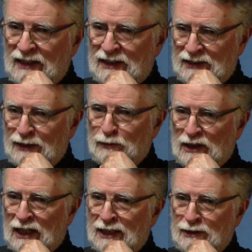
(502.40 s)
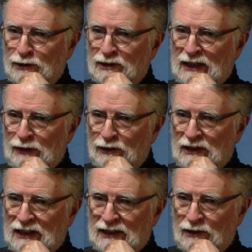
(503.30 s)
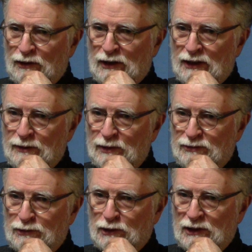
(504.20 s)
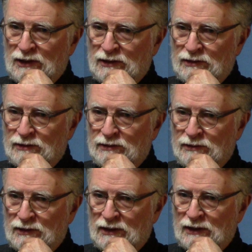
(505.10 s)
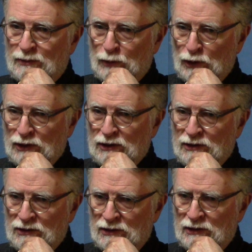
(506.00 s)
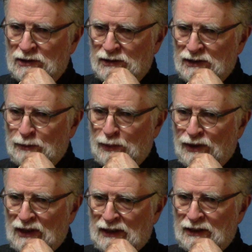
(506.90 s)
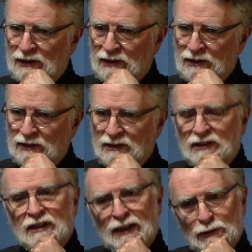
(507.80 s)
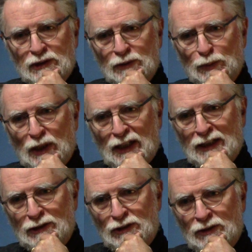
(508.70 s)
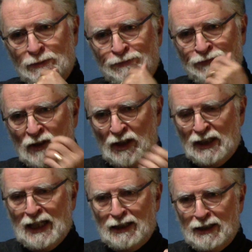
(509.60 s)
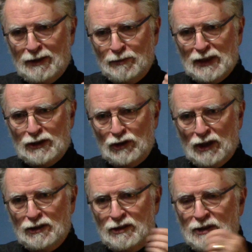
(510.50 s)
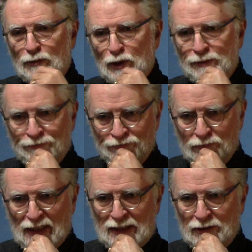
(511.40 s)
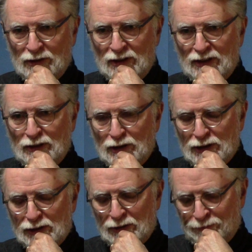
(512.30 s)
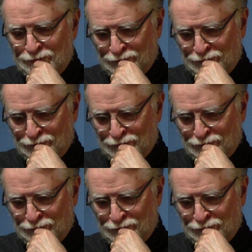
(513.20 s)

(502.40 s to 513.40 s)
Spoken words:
He seemed kinder now than I had thought before, more sympathetic. I was surprised. Again, I'd misjudged someone based on their looks.